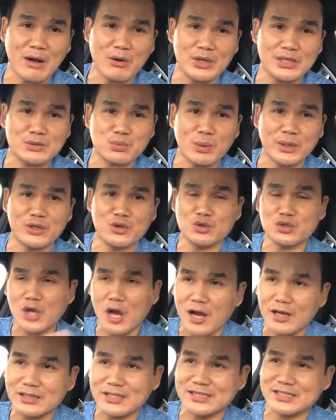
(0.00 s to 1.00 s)
Is when you
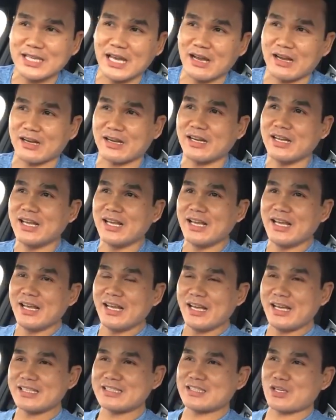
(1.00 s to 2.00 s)
talk to seller,
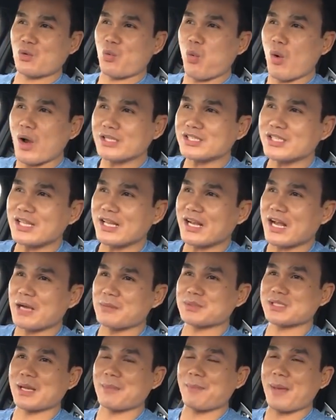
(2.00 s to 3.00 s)
is the question that
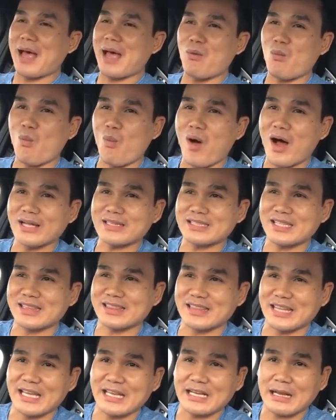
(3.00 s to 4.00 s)
comes up. I want to
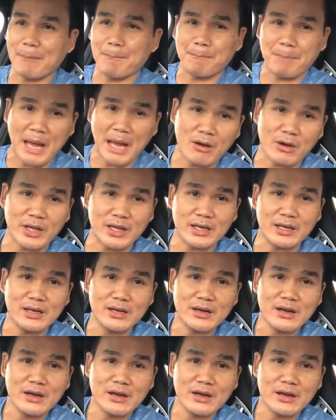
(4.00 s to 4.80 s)
think about it.